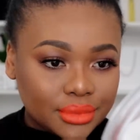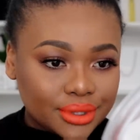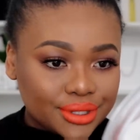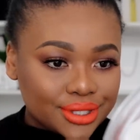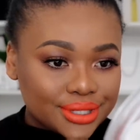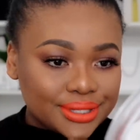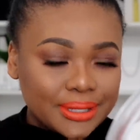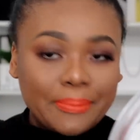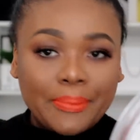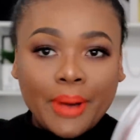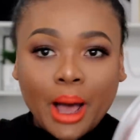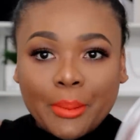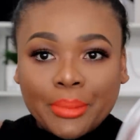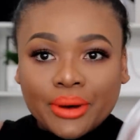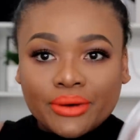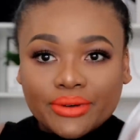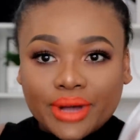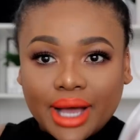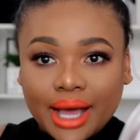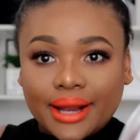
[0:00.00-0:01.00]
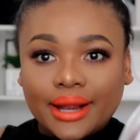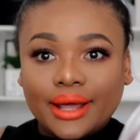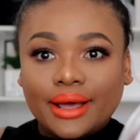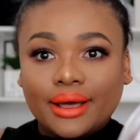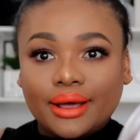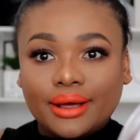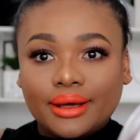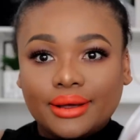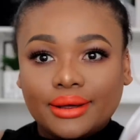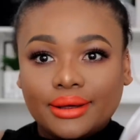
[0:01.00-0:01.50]
just a pop of
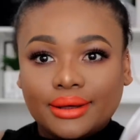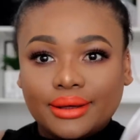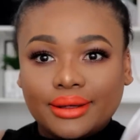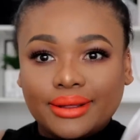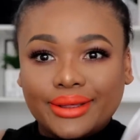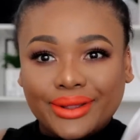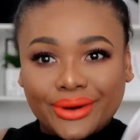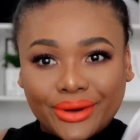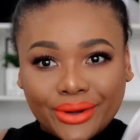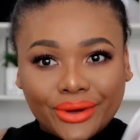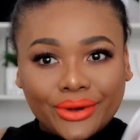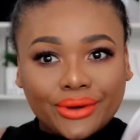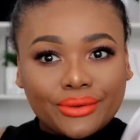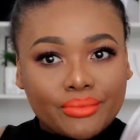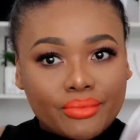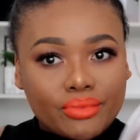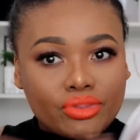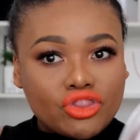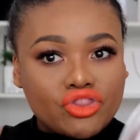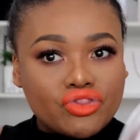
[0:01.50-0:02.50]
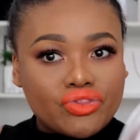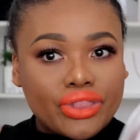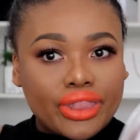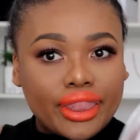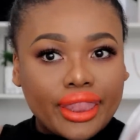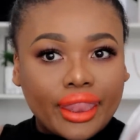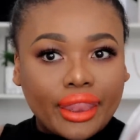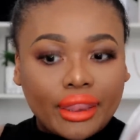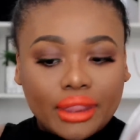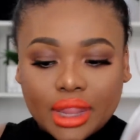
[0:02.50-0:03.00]
color you know
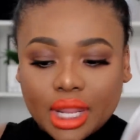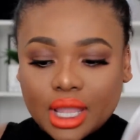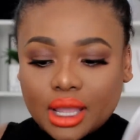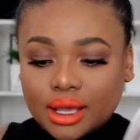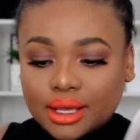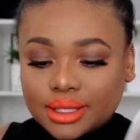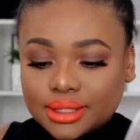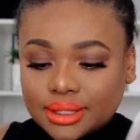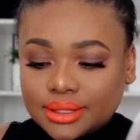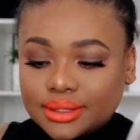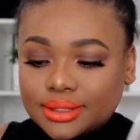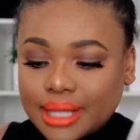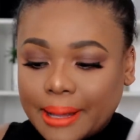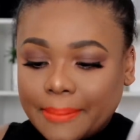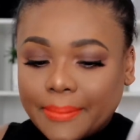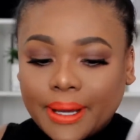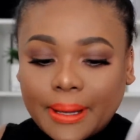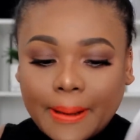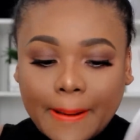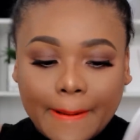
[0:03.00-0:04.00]
because it's summer